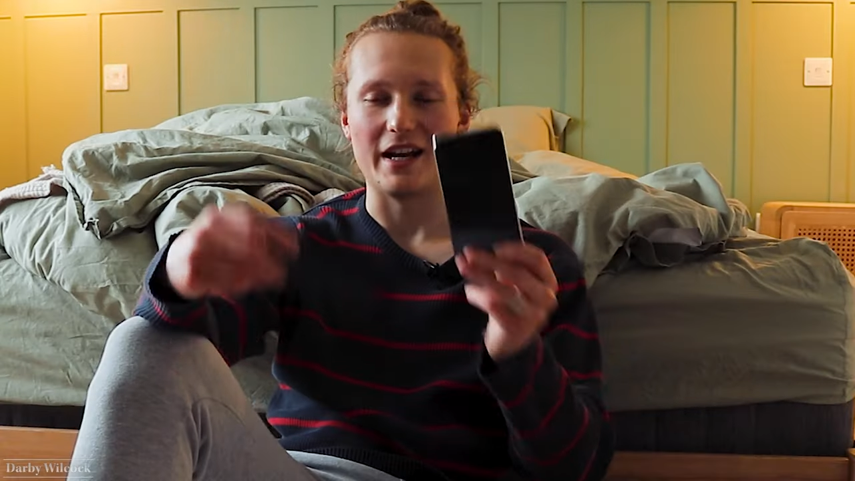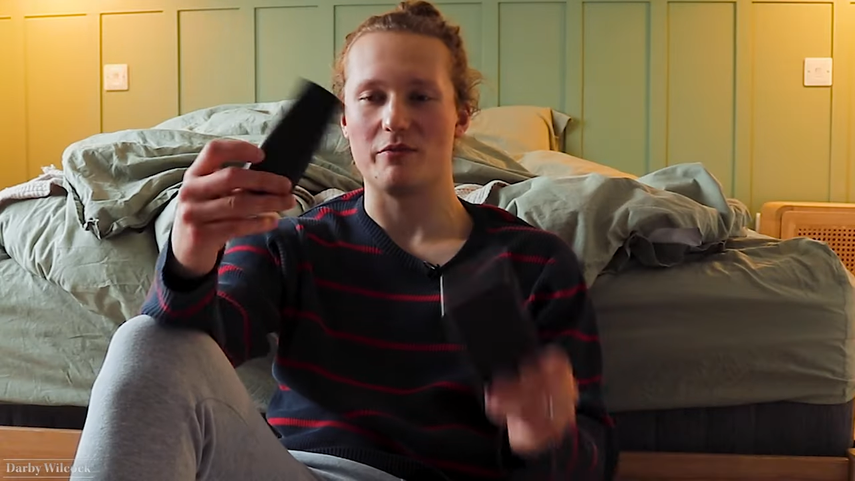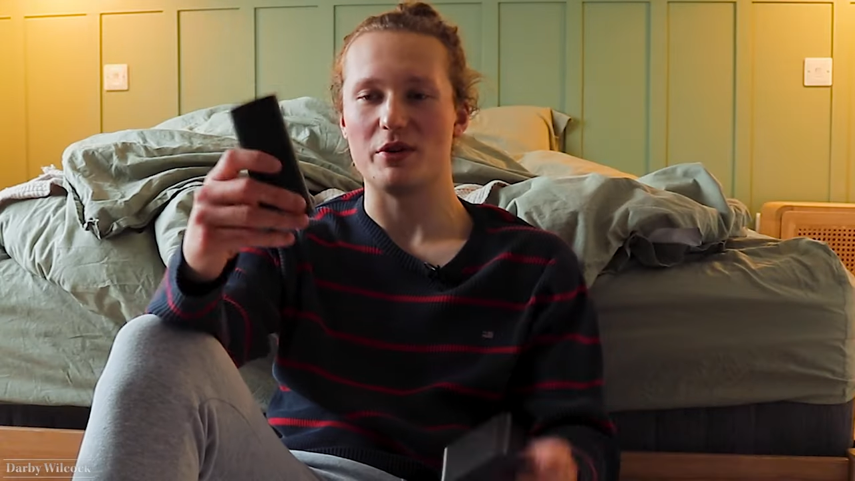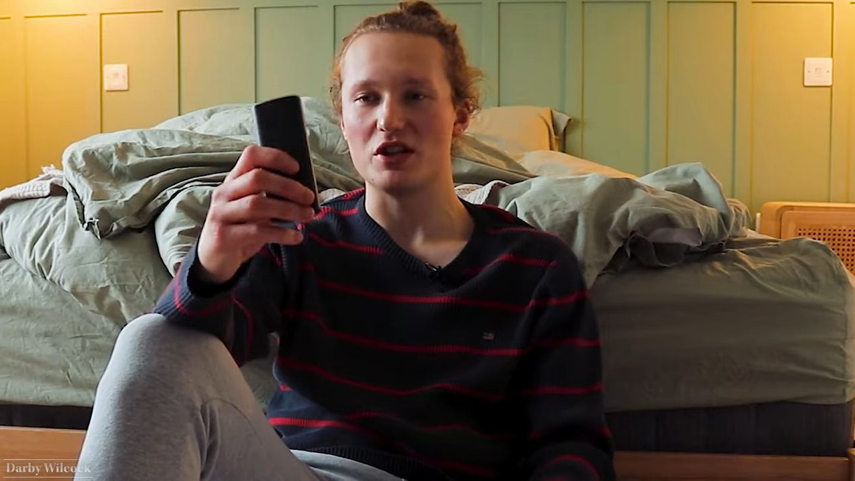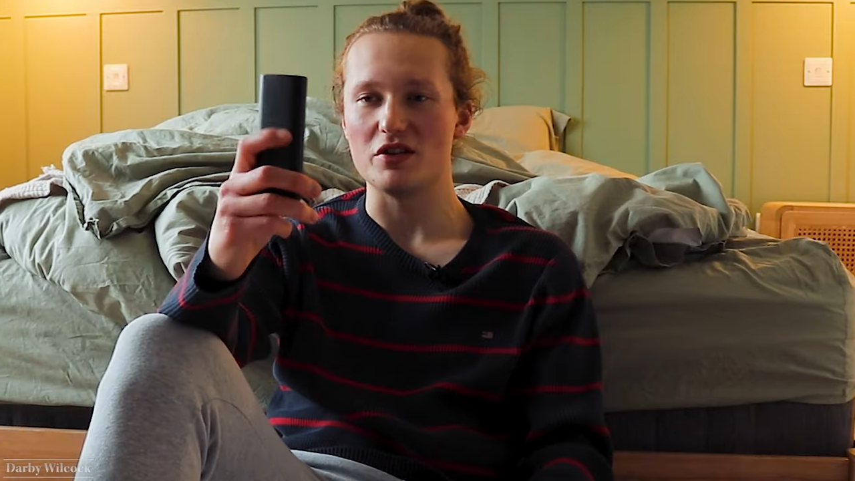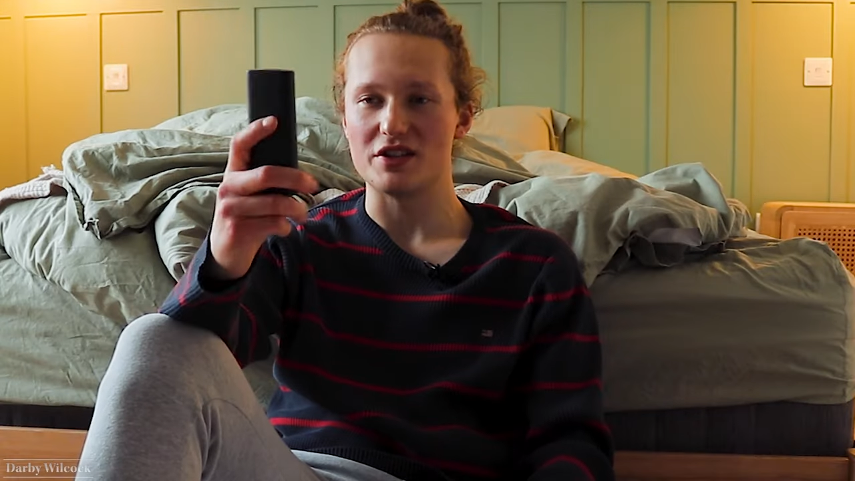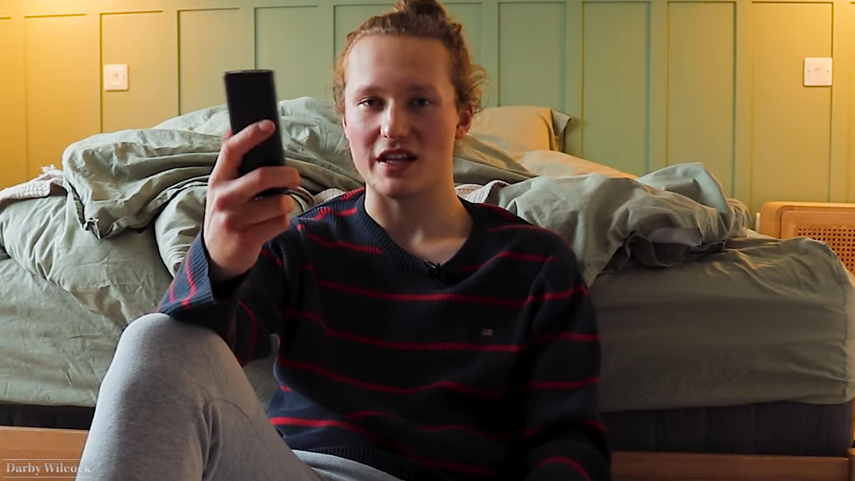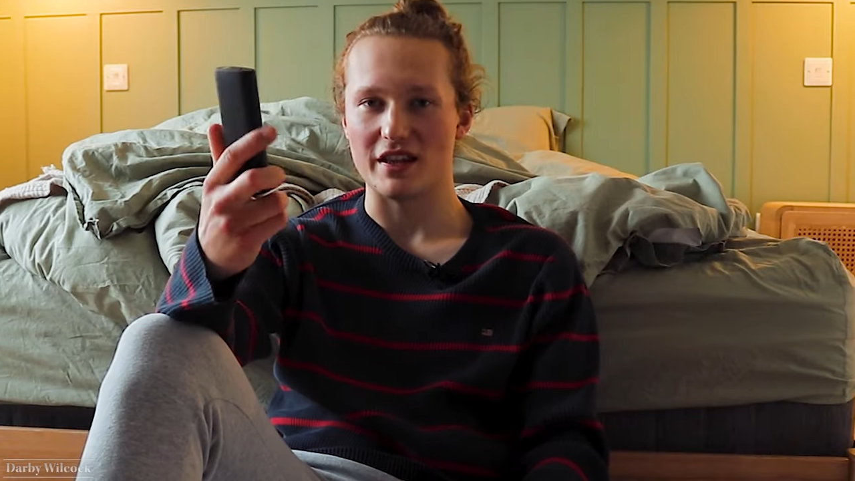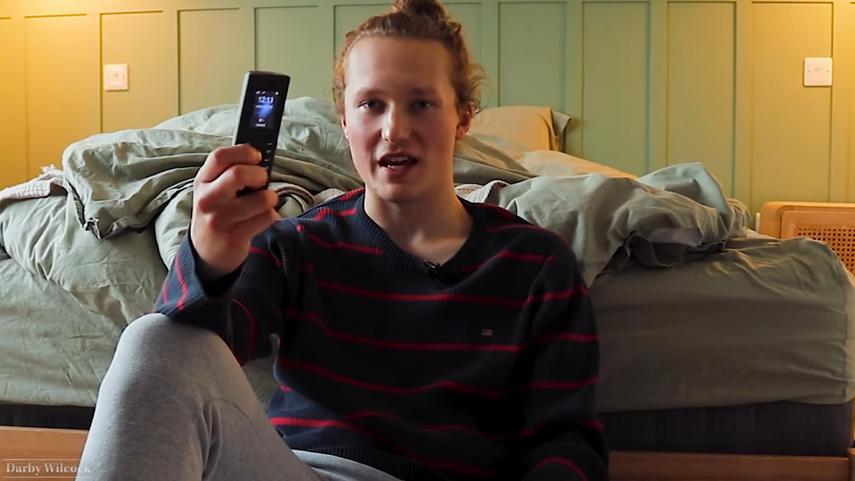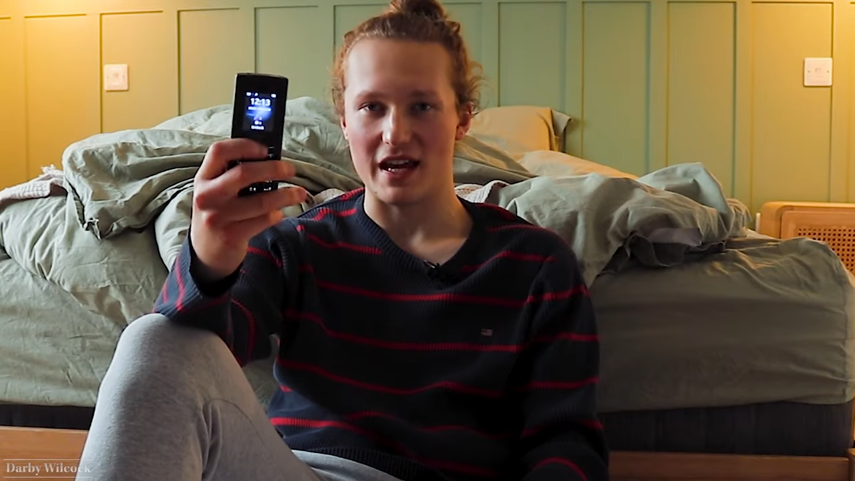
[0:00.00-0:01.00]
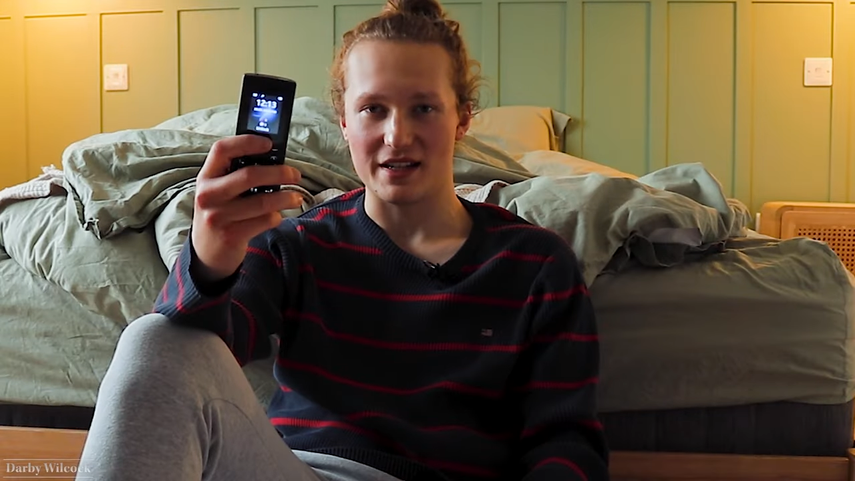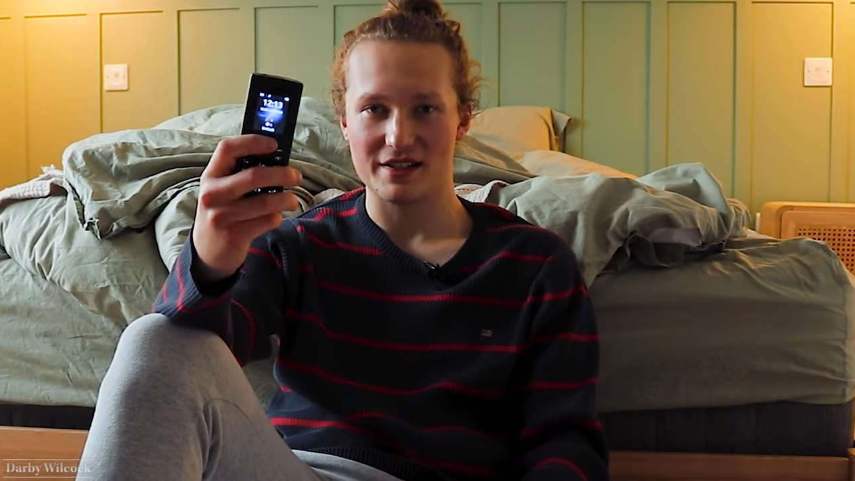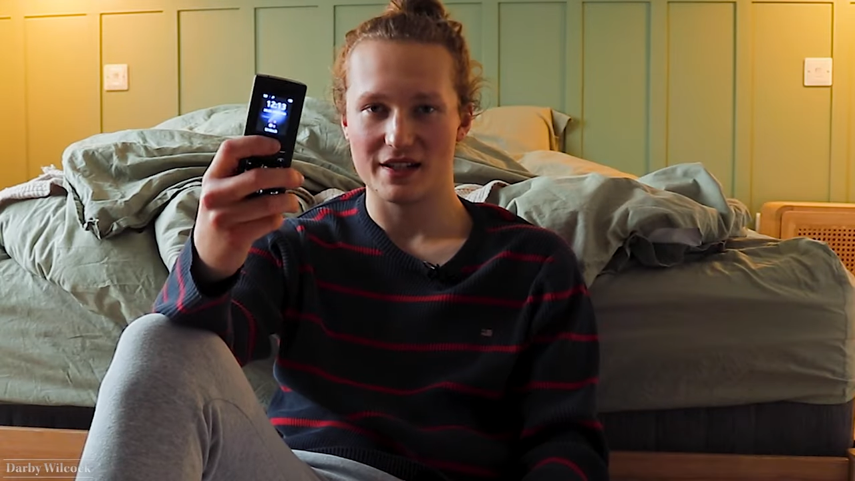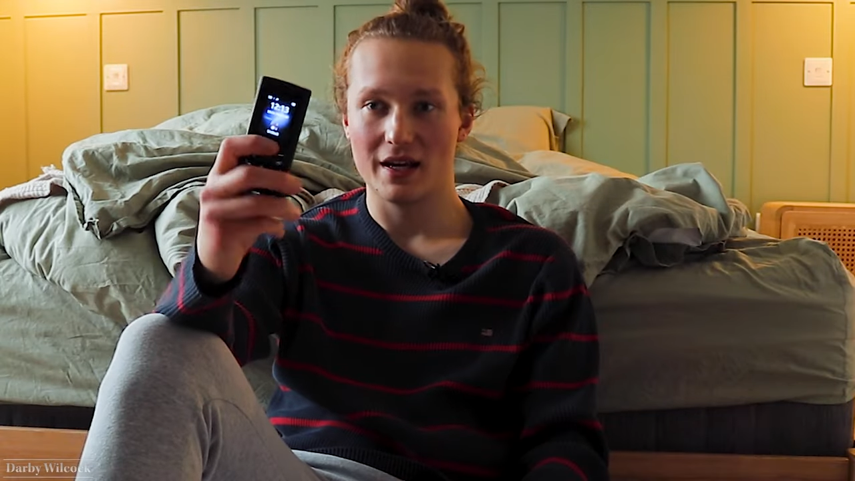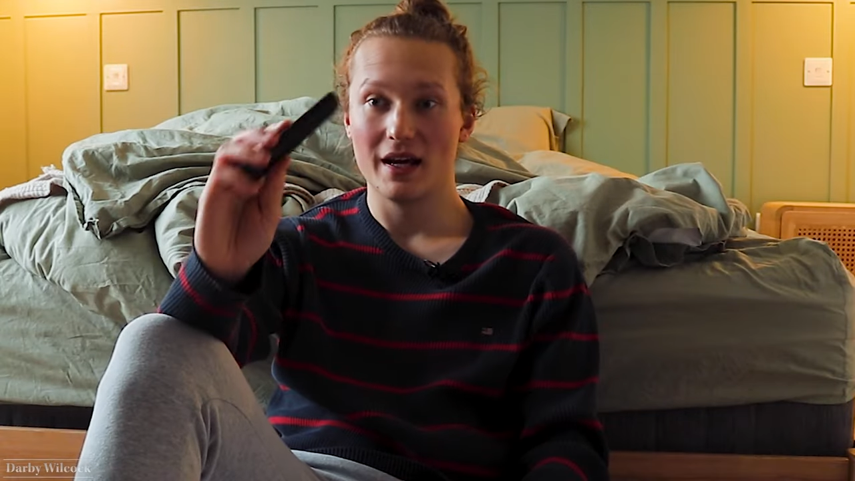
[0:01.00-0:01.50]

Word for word: and I've been using this,